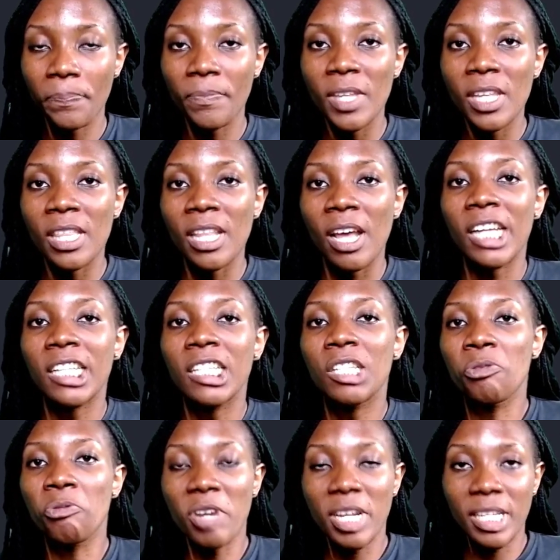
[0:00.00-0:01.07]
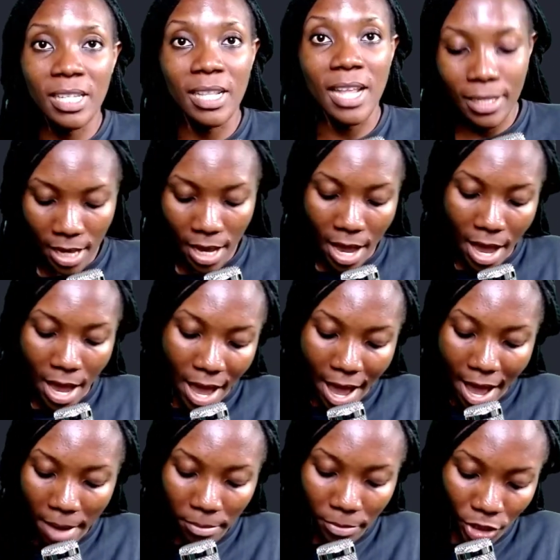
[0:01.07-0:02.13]
Now it is written as
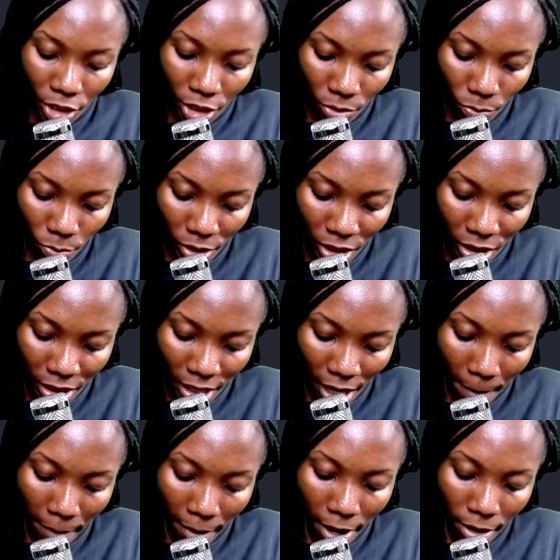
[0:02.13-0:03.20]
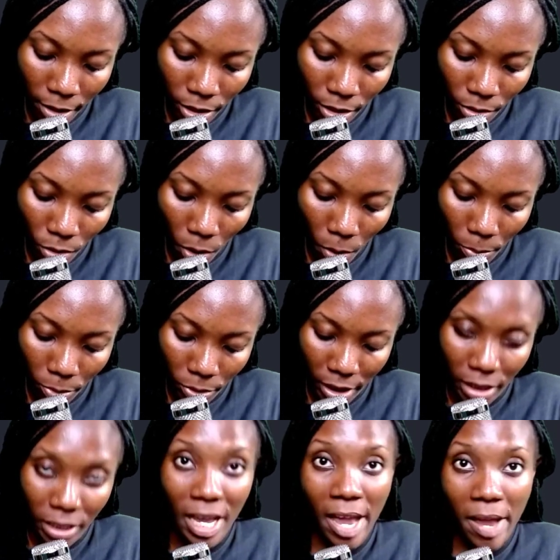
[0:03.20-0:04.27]
mg, which is our parallel component,